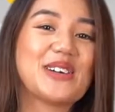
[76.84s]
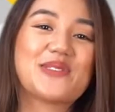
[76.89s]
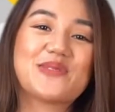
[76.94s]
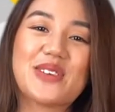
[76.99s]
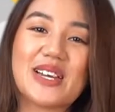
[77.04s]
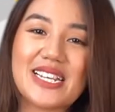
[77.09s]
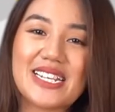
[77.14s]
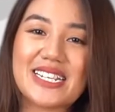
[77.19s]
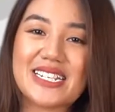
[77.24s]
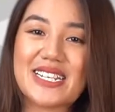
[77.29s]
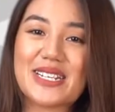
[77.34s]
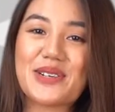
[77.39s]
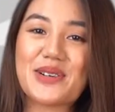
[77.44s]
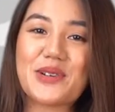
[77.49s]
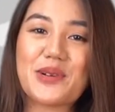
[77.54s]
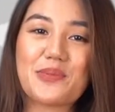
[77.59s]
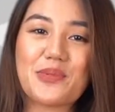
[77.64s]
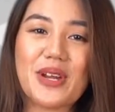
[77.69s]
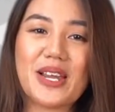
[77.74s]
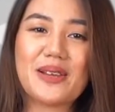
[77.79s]
Ready to tickle
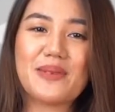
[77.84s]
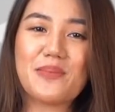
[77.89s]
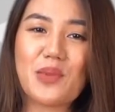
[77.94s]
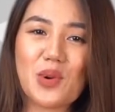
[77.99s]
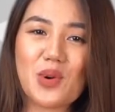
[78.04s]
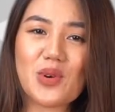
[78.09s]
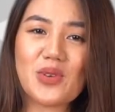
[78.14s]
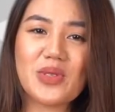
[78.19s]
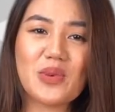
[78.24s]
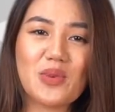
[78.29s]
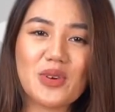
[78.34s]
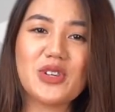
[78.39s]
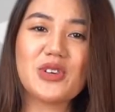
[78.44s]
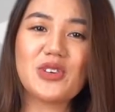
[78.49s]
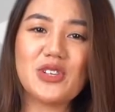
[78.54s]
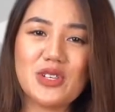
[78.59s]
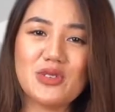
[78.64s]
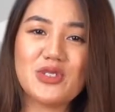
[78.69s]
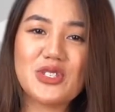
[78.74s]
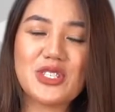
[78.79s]
your brain more than what you're
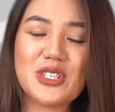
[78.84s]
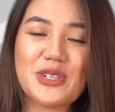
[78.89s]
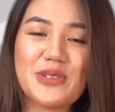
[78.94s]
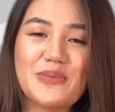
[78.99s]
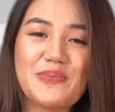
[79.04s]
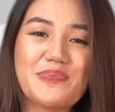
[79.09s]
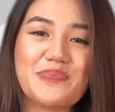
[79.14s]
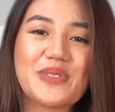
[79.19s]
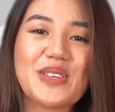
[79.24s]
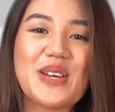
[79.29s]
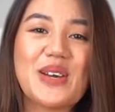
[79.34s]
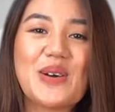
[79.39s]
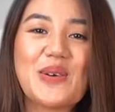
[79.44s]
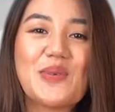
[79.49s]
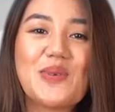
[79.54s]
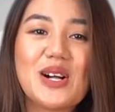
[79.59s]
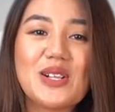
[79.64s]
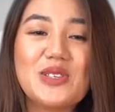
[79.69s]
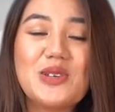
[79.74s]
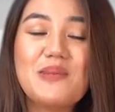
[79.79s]
used to?
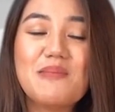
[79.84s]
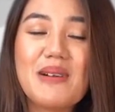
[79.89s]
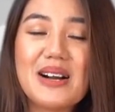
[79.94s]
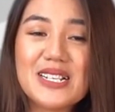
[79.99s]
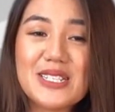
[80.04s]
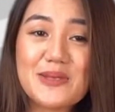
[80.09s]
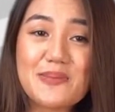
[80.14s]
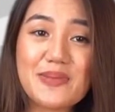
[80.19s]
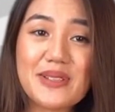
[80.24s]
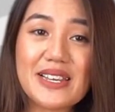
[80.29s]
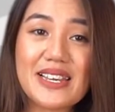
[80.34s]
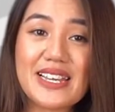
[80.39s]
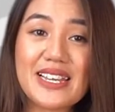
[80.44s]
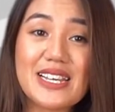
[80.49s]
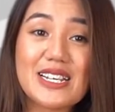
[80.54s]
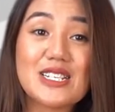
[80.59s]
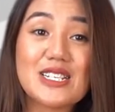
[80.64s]
Well, you must play